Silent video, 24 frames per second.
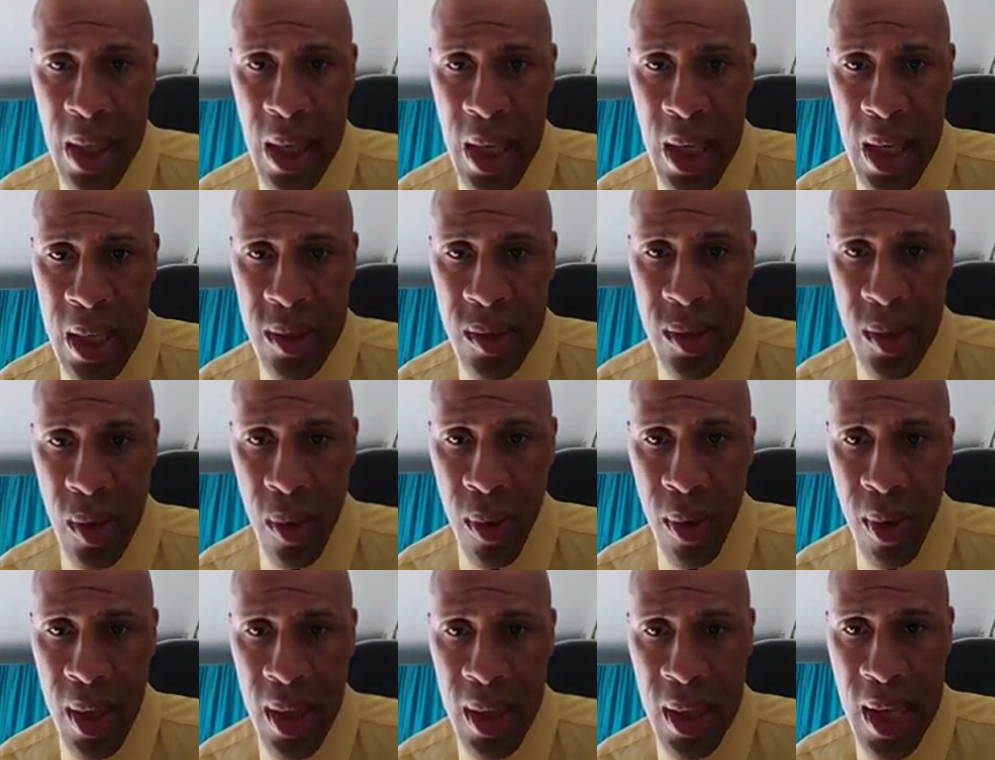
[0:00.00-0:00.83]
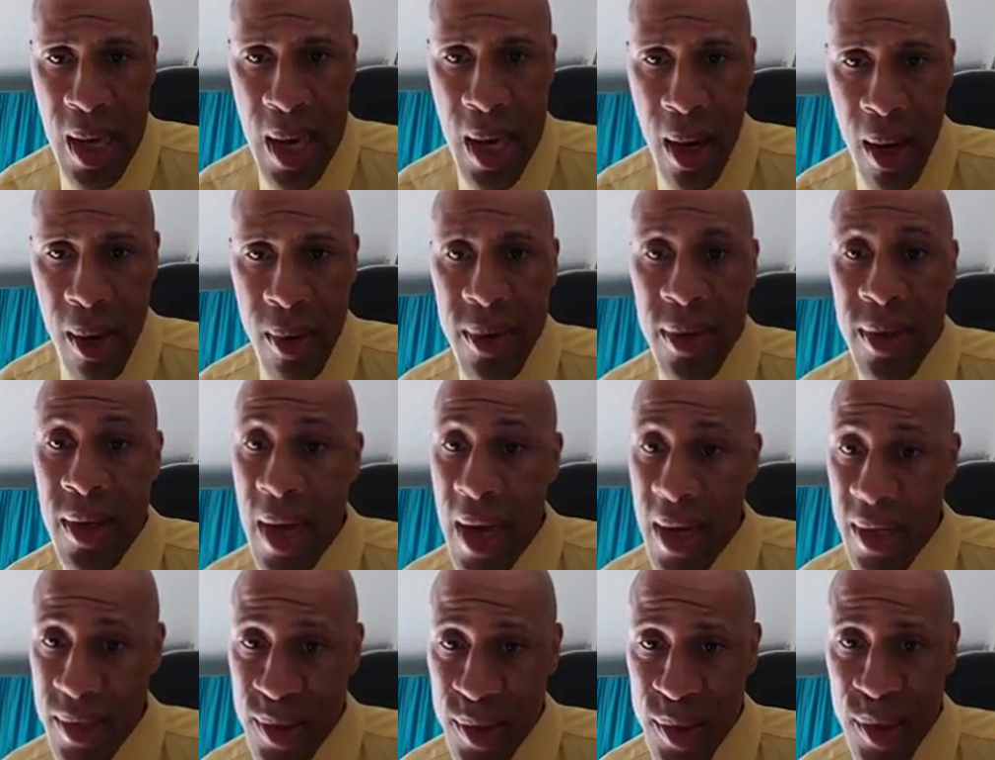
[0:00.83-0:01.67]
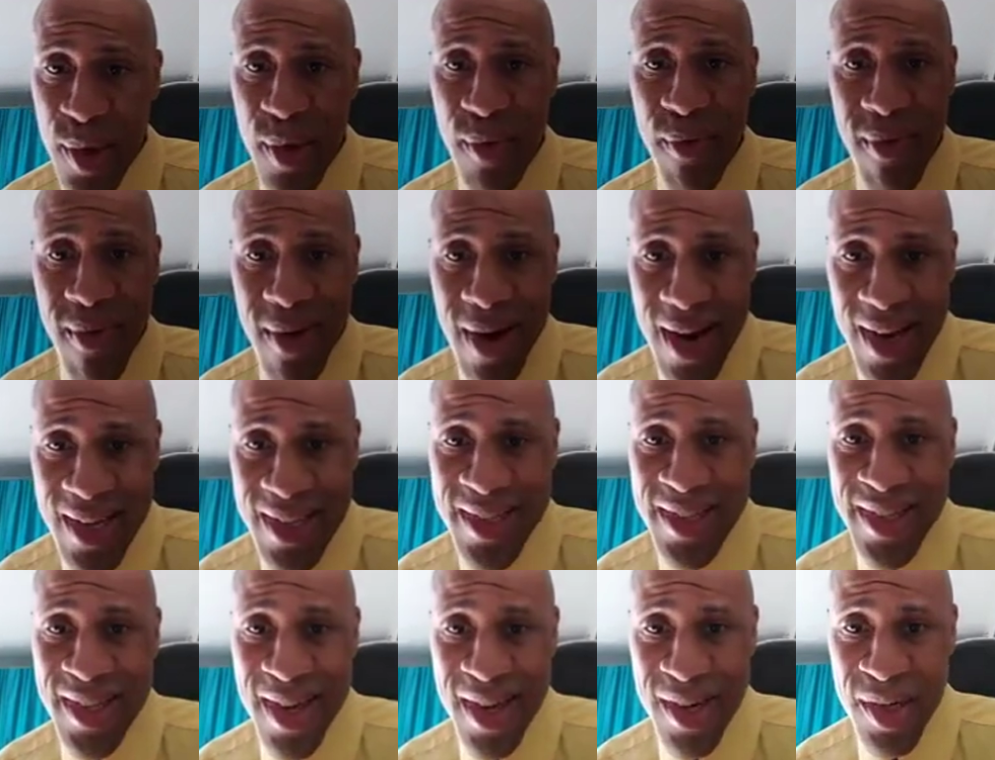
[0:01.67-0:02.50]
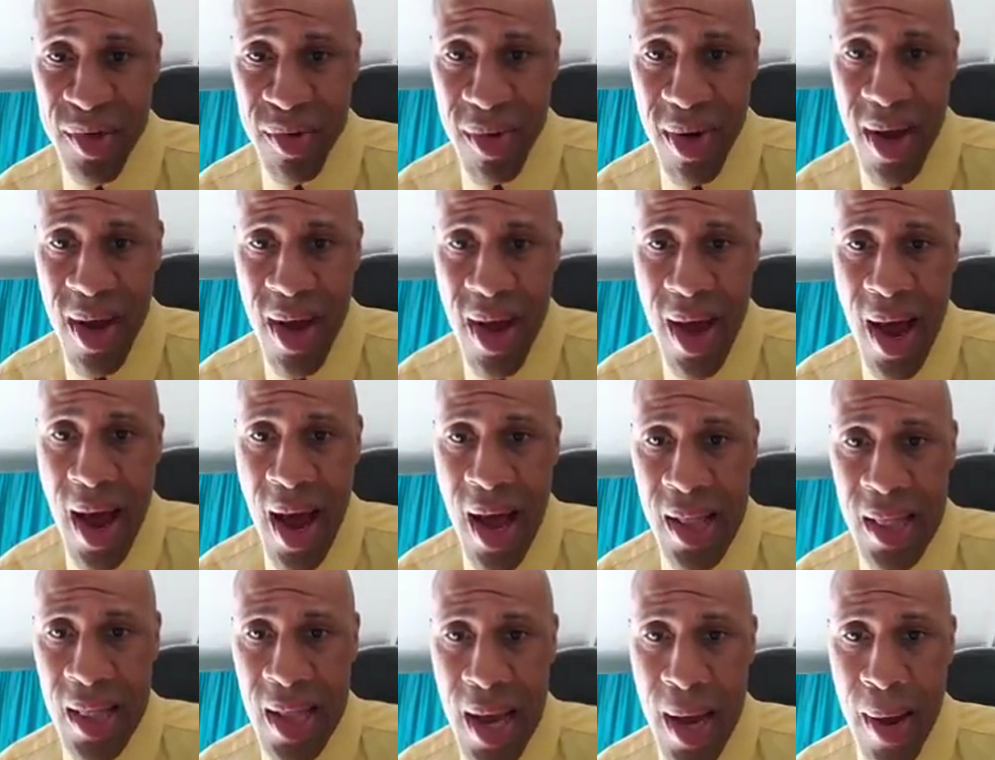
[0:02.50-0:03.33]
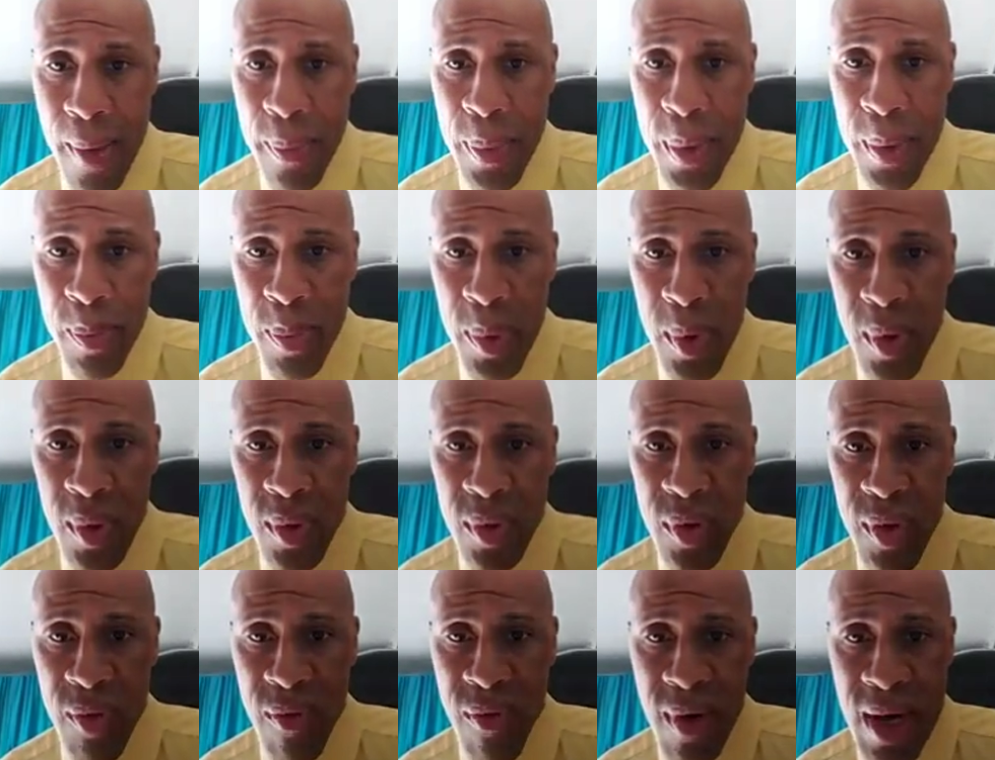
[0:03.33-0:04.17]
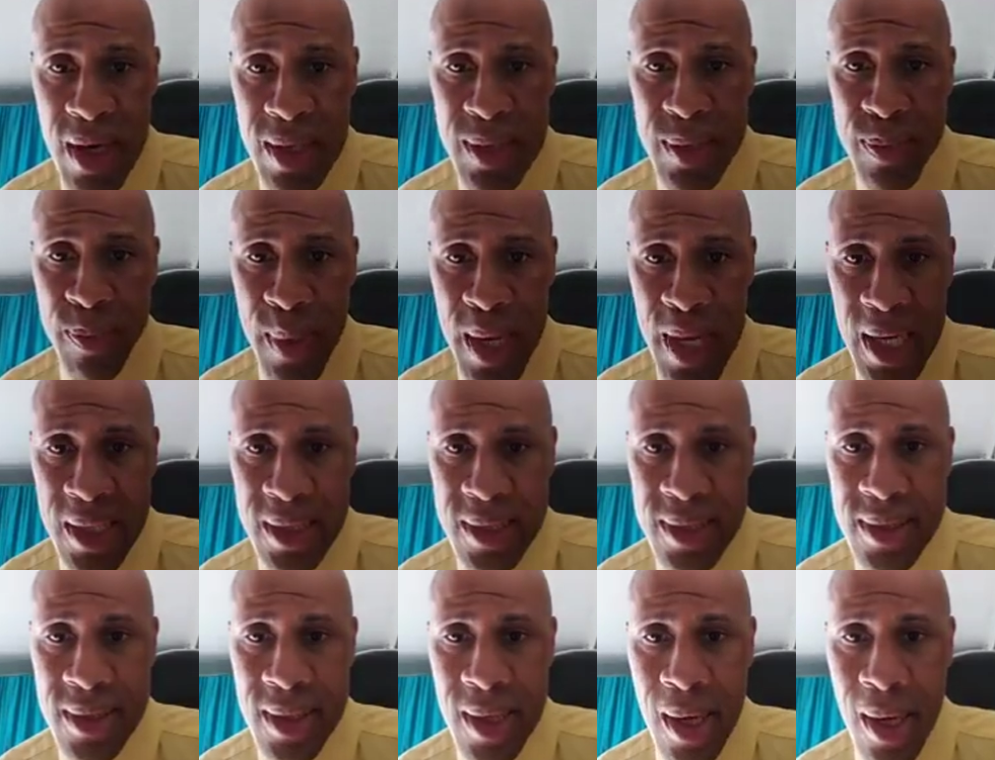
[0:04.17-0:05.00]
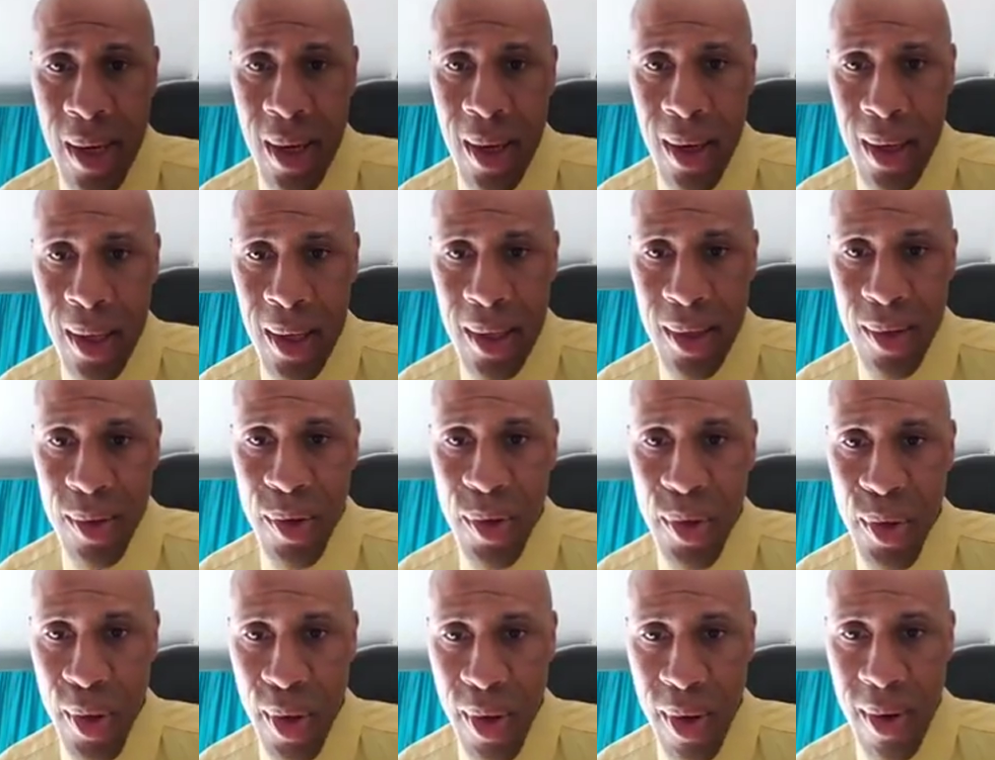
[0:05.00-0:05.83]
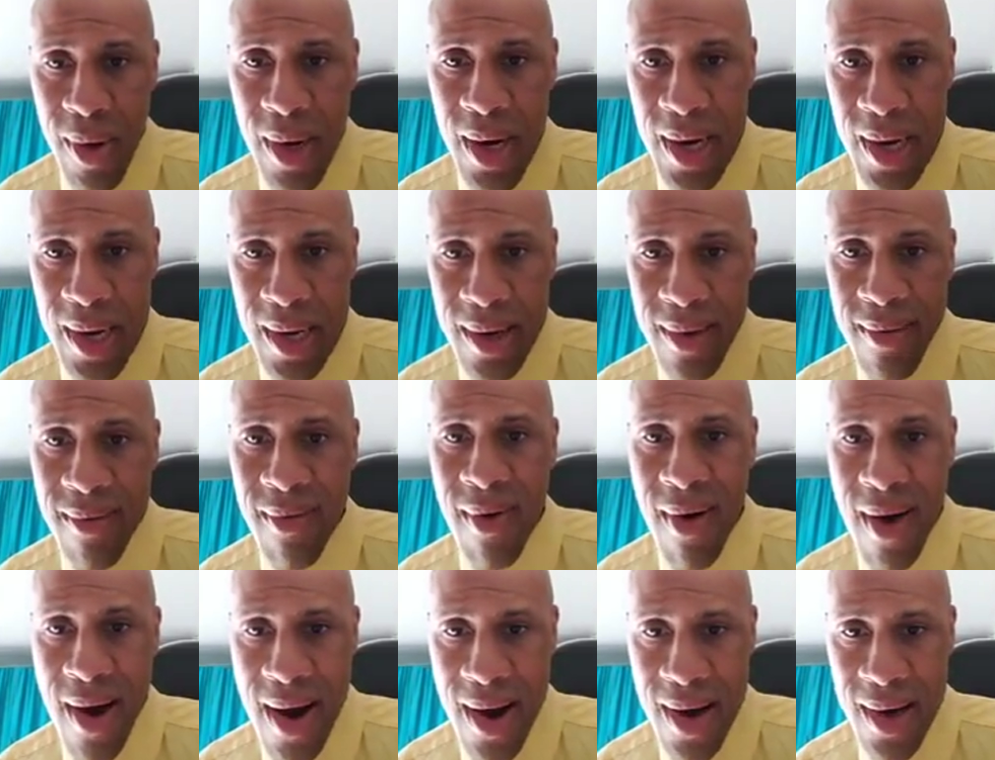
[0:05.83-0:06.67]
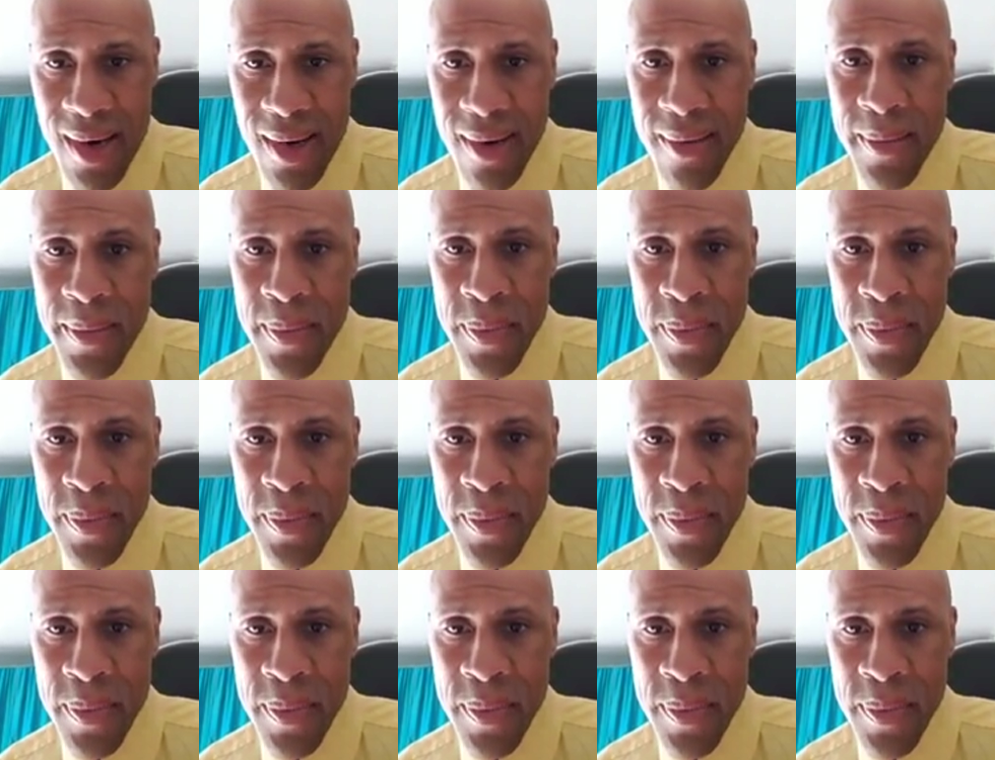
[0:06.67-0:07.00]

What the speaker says: and don't allow, yes, you're right, Sandra, allow people to rent space in your head, right?